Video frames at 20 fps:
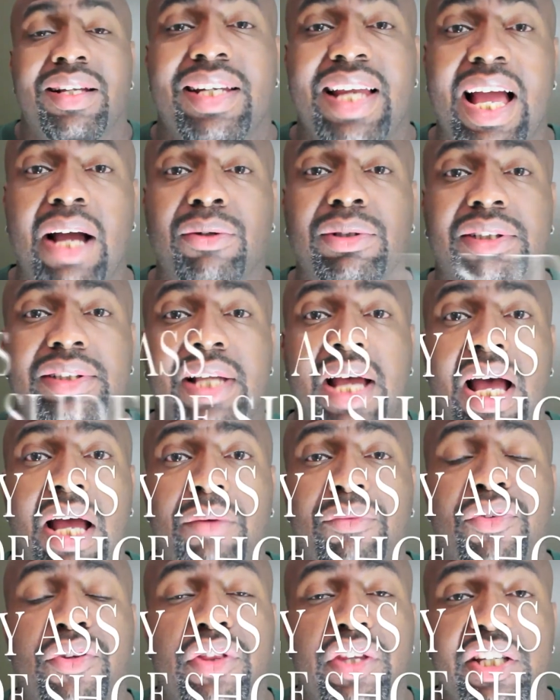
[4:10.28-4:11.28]
Now it's
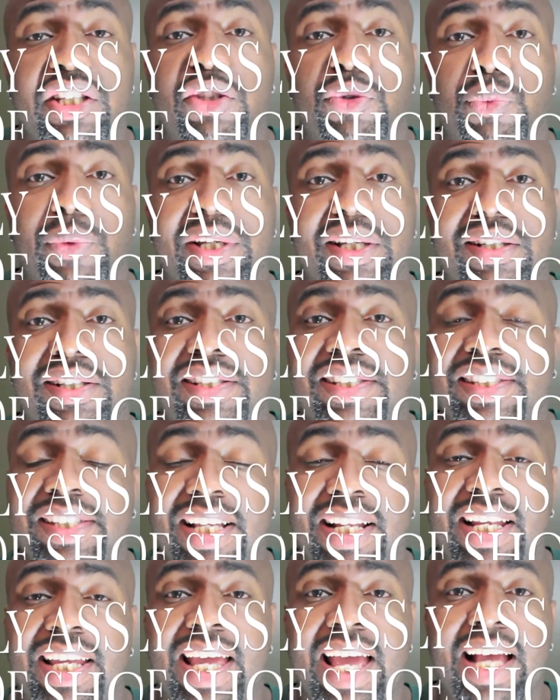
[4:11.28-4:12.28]
time for this week's
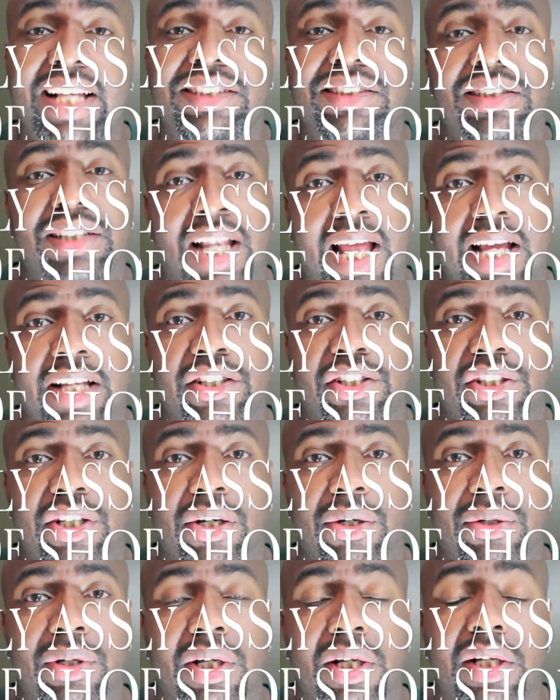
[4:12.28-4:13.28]
silly ass
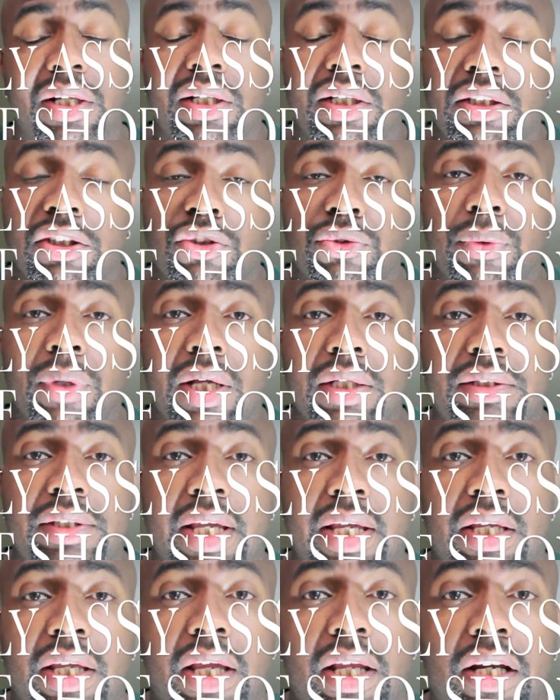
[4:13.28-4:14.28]
slideshow. This is where I
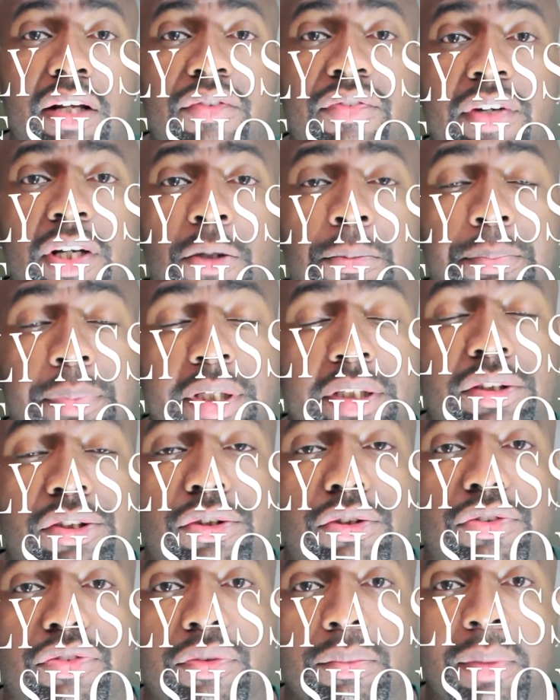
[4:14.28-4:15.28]
take NFL
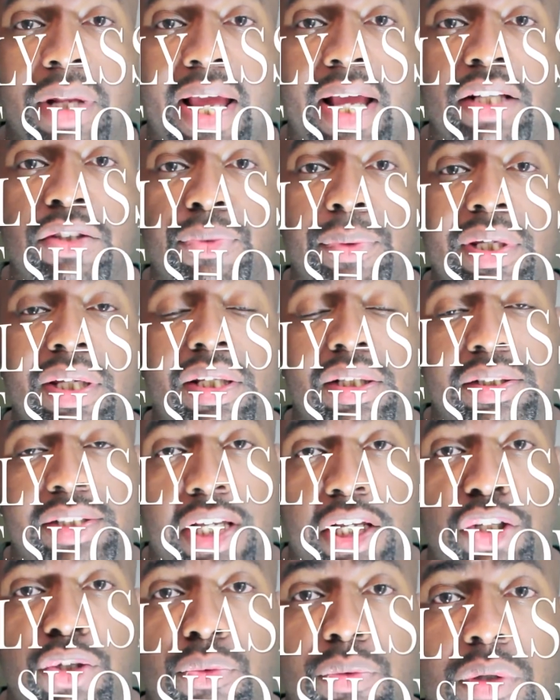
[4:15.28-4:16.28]
pictures from last week and
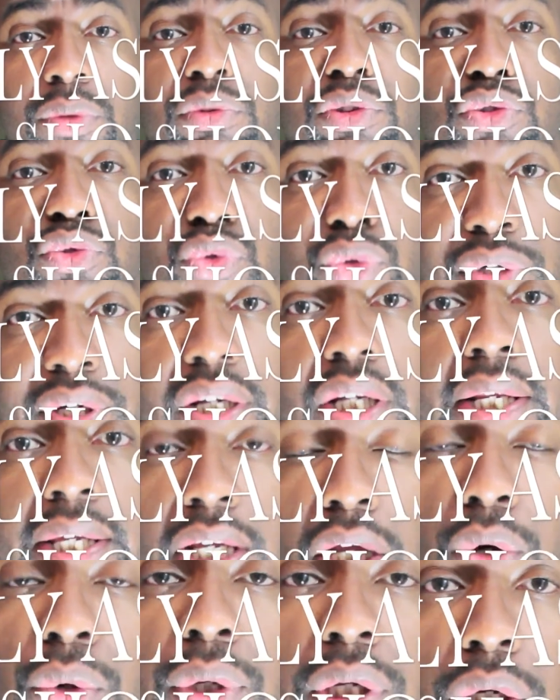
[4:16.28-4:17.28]
tell you what was really
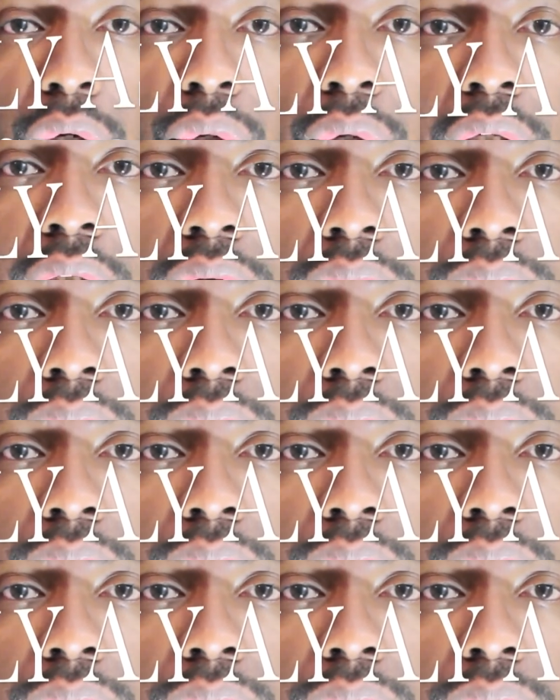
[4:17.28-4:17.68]
going on.